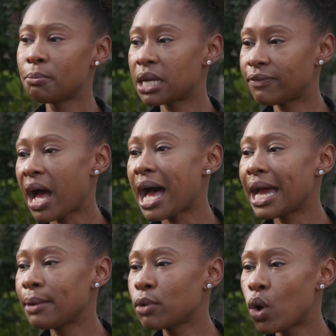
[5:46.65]
But if
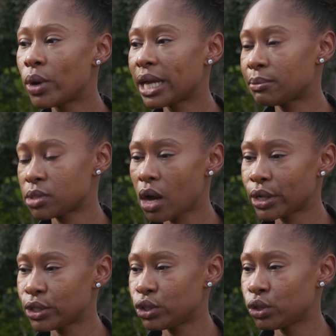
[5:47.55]
I am going and I'm
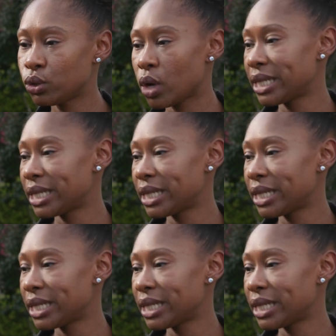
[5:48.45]
talking to